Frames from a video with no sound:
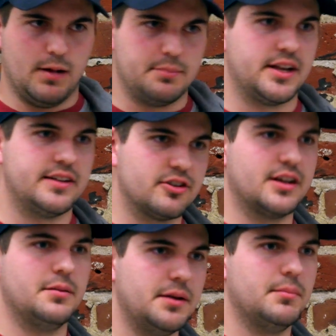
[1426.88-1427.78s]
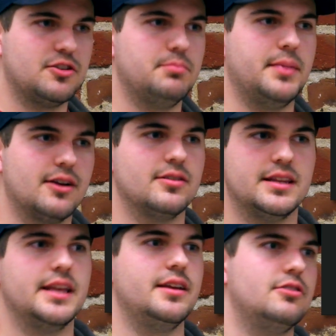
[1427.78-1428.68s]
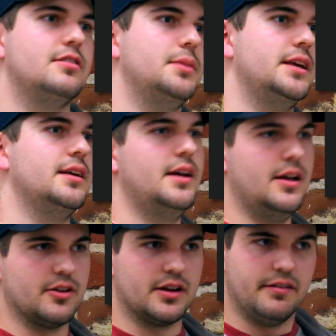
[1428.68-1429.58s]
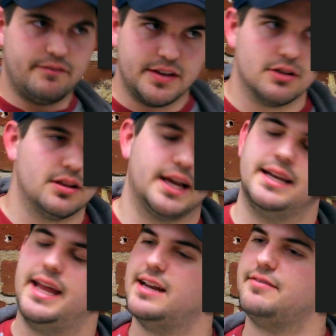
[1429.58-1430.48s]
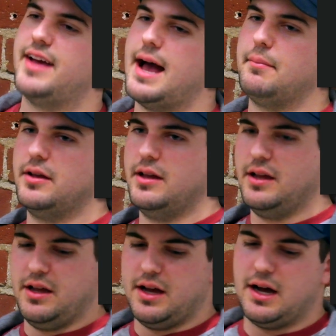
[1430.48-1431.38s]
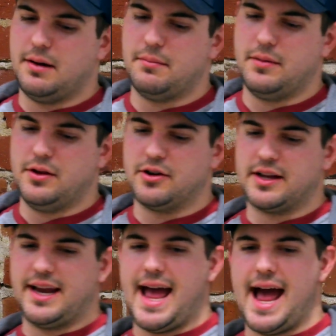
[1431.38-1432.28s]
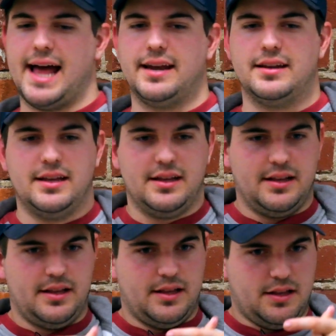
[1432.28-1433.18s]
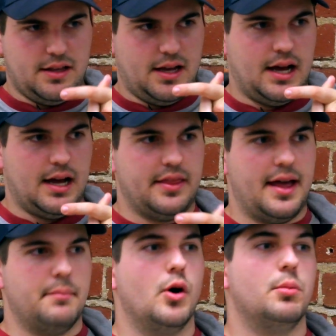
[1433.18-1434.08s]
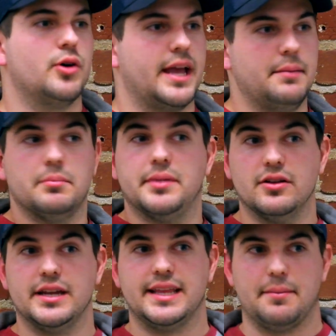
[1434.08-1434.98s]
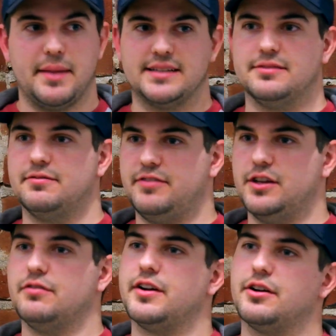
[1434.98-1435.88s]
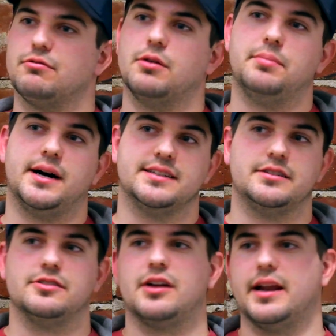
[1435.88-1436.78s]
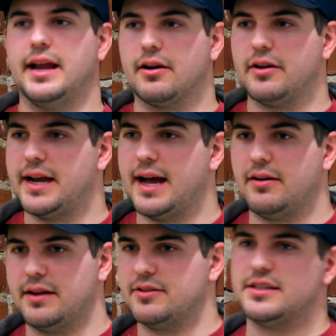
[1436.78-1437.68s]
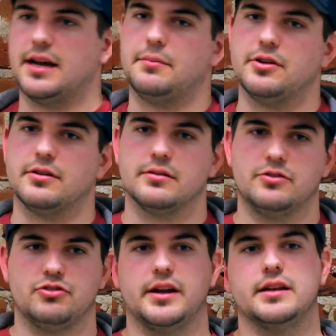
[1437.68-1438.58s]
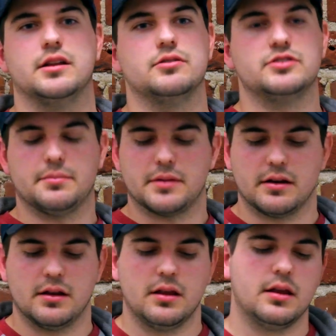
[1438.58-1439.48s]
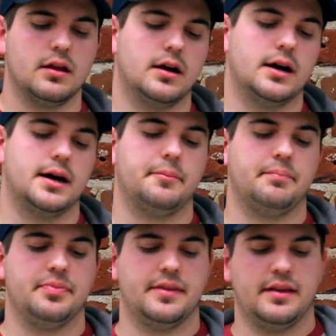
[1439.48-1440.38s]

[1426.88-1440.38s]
websites are going to be much better than they used to be. They're going to feel like a native app. You're going to add that mobile capability that makes them feel very robust, and they're not erroring out every time you're trying to load something. And